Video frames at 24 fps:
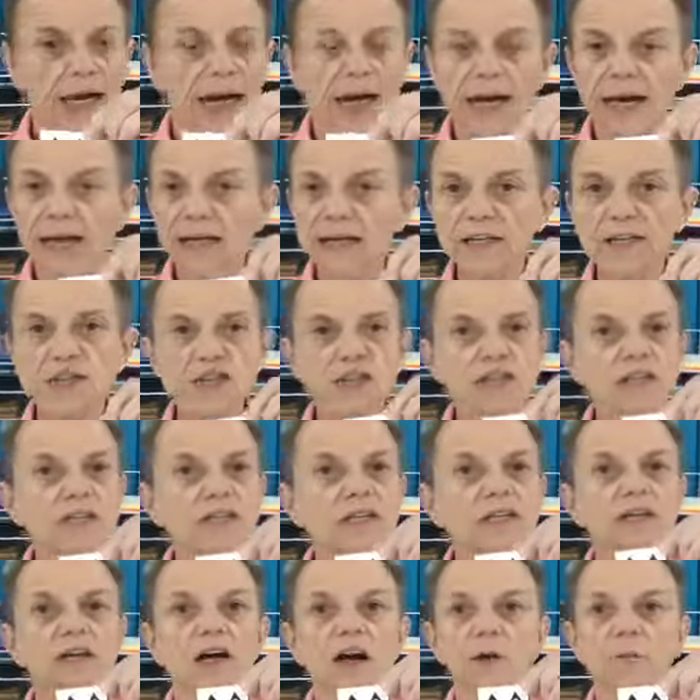and it just
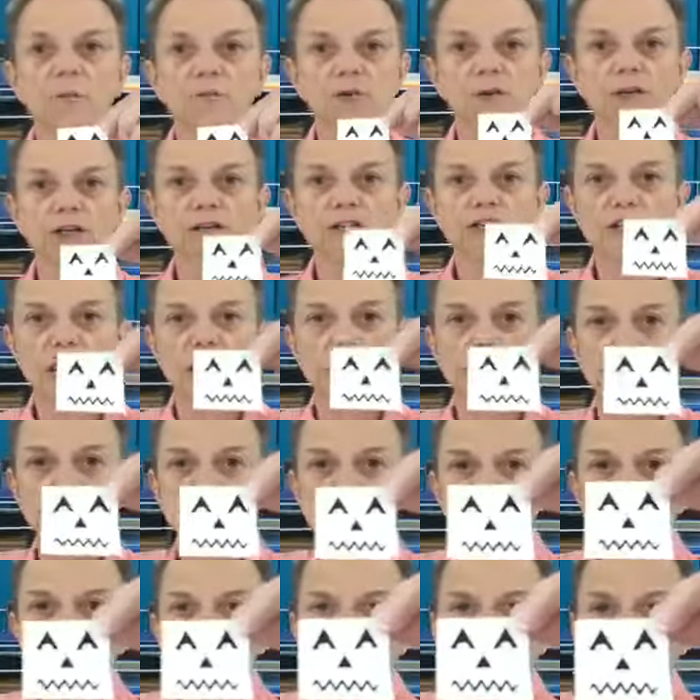did a brilliant job. I
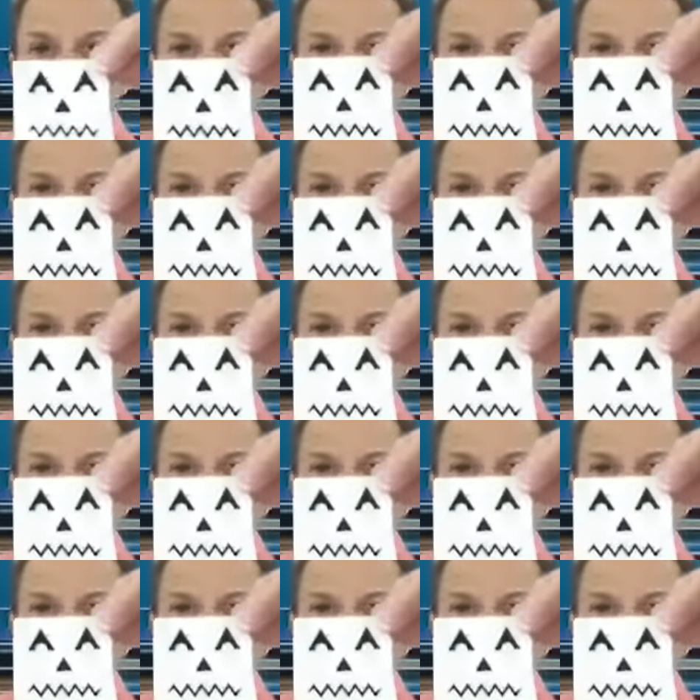don't know